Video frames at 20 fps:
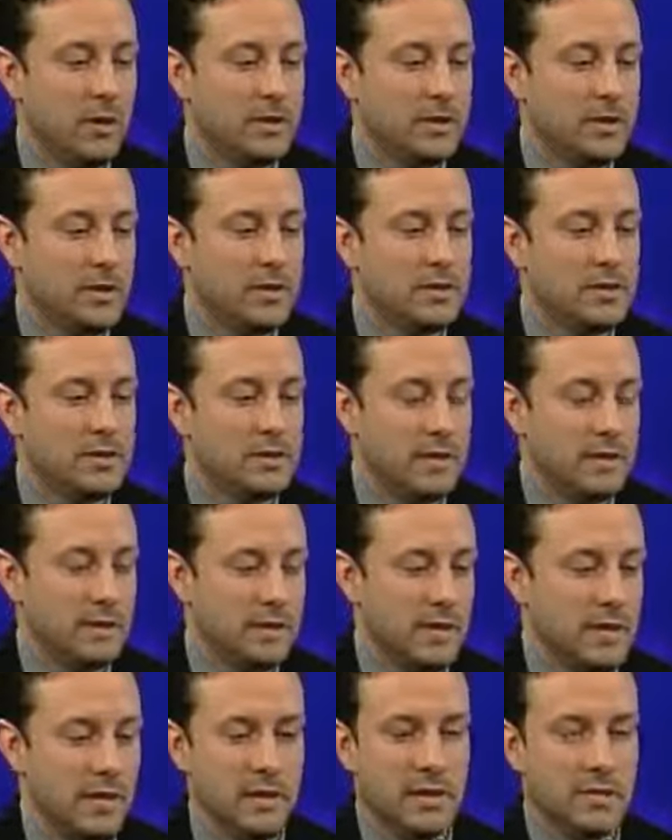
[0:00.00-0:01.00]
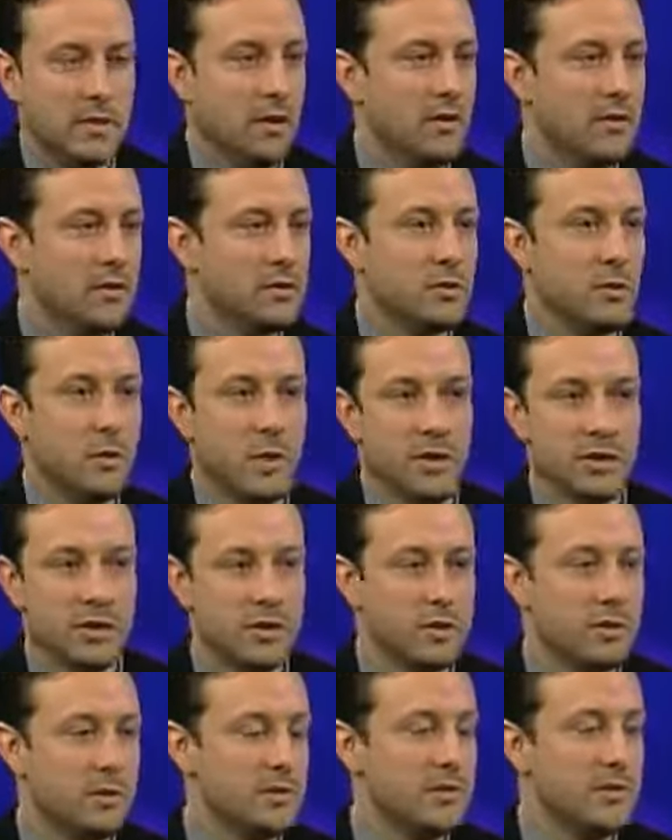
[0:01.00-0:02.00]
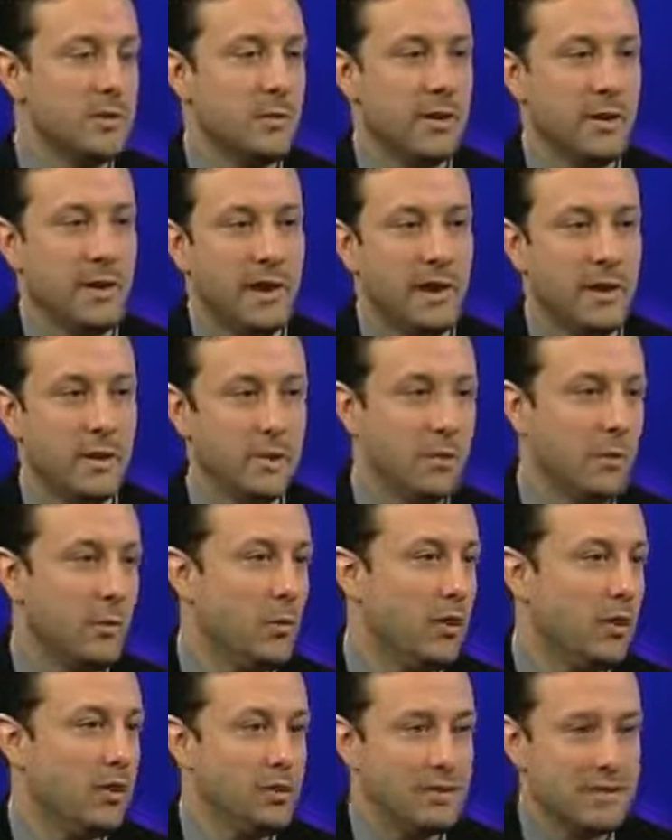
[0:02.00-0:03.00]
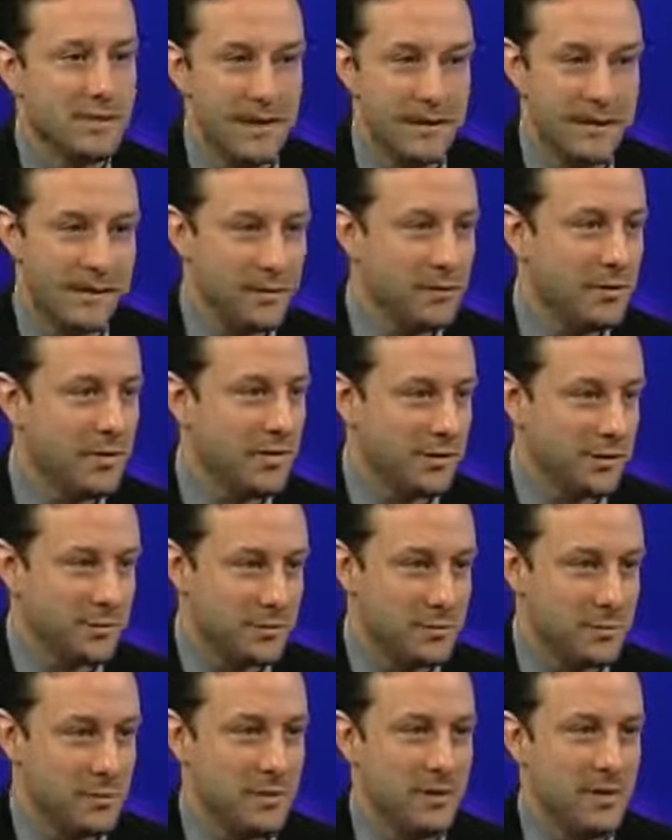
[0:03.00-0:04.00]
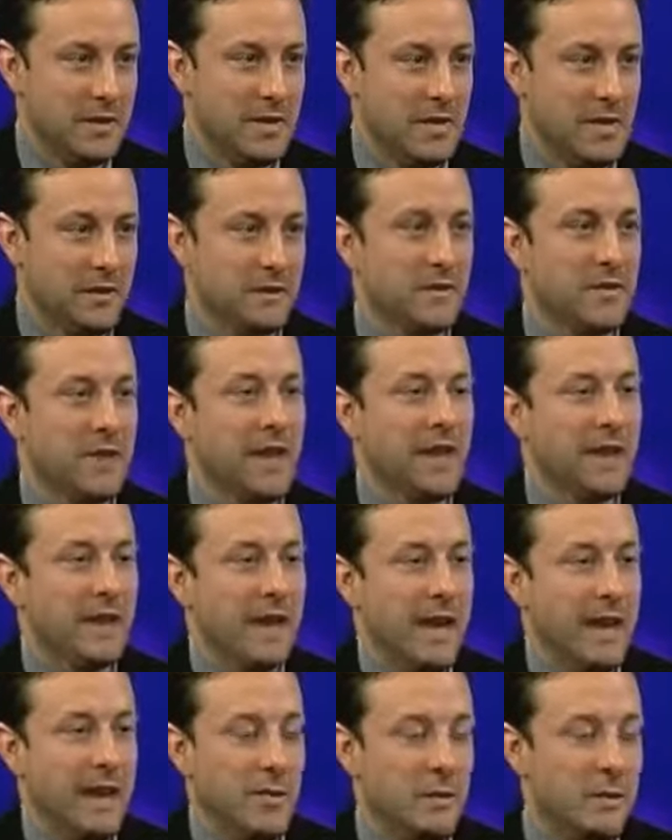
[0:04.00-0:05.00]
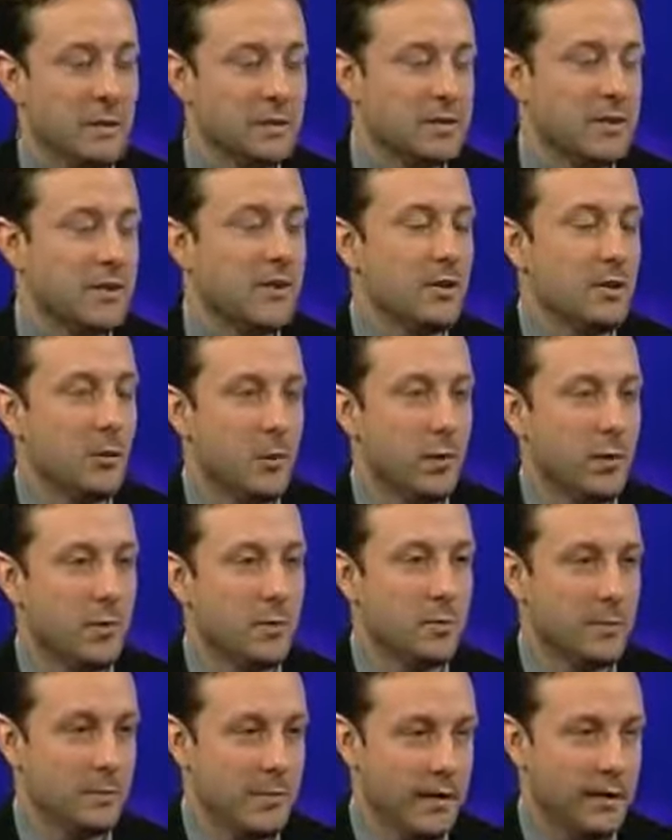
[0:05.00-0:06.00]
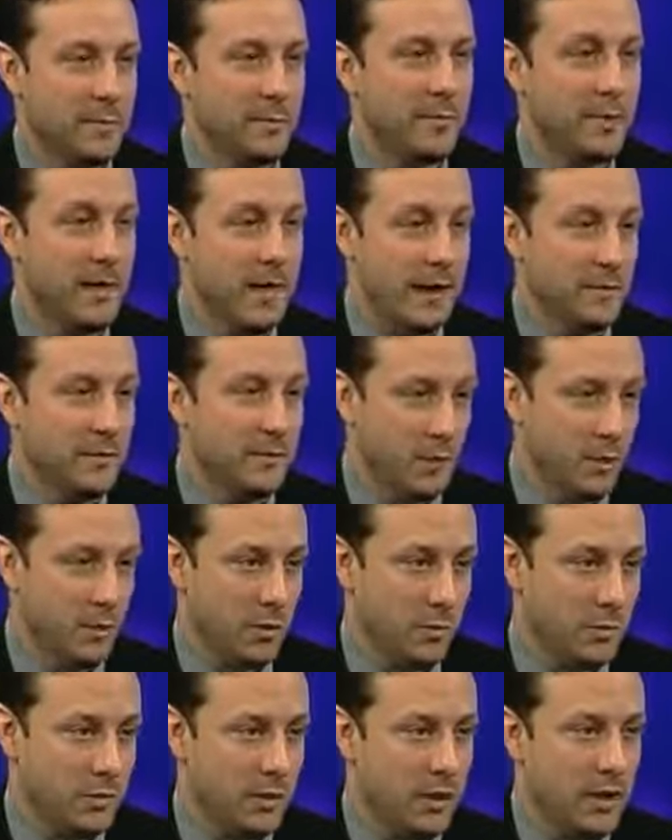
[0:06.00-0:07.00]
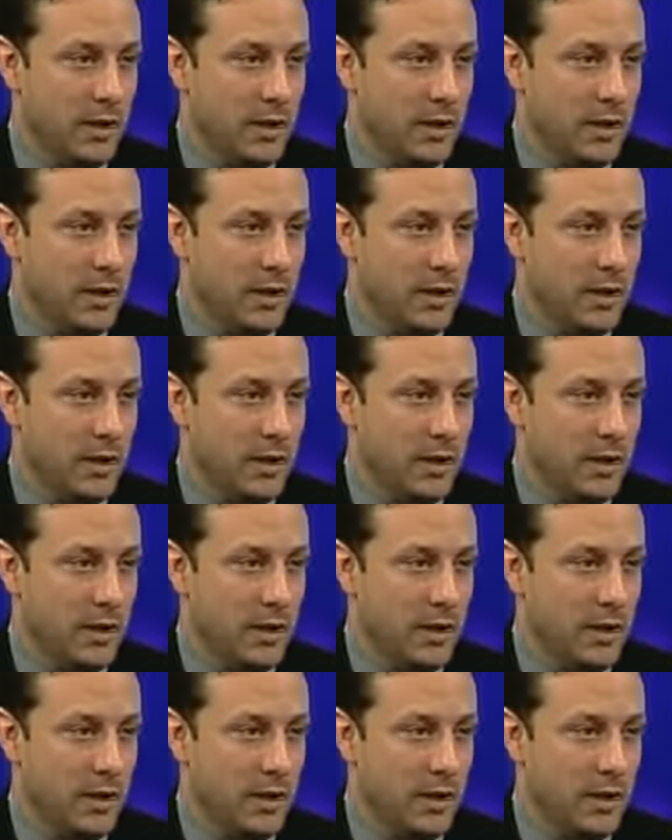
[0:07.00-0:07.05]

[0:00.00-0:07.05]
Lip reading: what it does is it takes all these questions that we had about what is Niagara that you're speaking of, and it puts it under one brand platform.